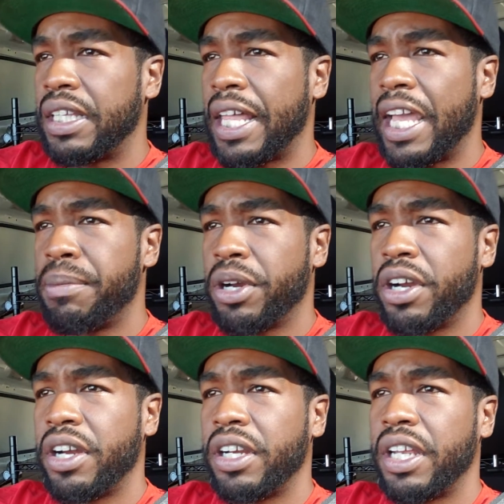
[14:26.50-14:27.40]

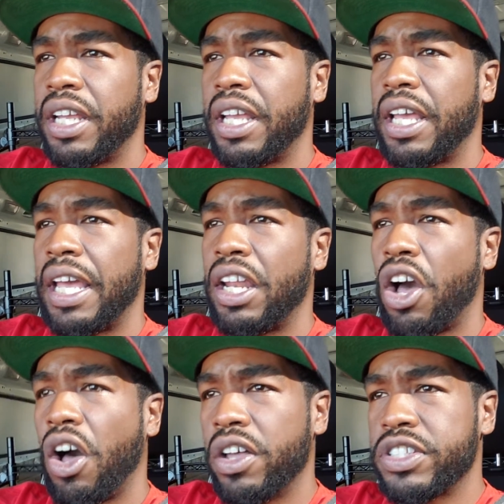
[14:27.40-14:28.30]
labor,
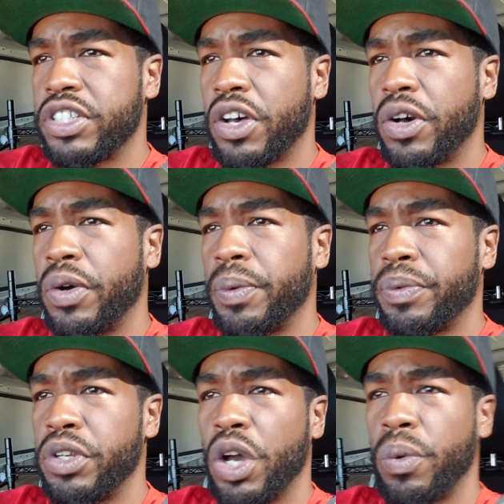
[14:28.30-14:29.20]
and also,
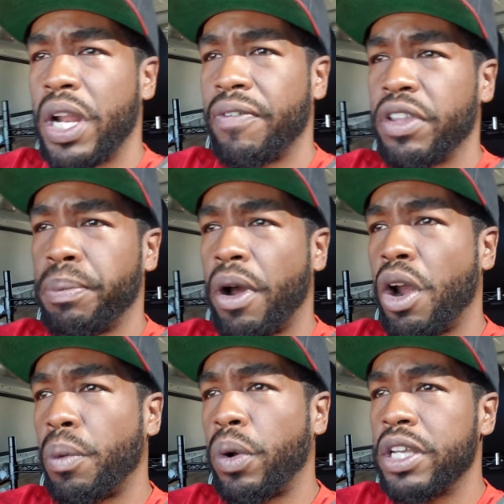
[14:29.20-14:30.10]
you know, whatever the
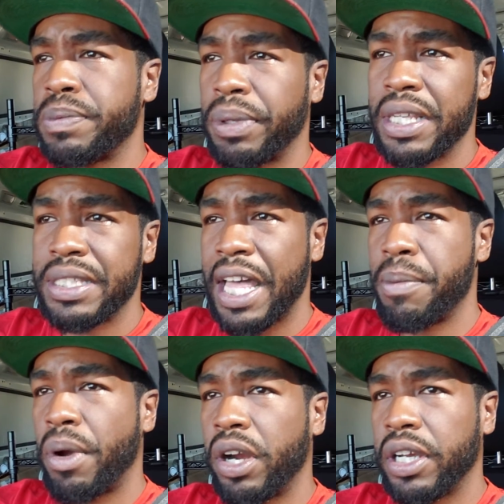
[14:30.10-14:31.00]
part was plus
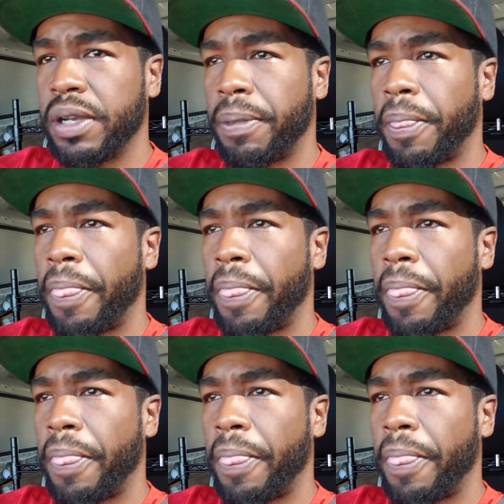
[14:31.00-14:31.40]
that markup.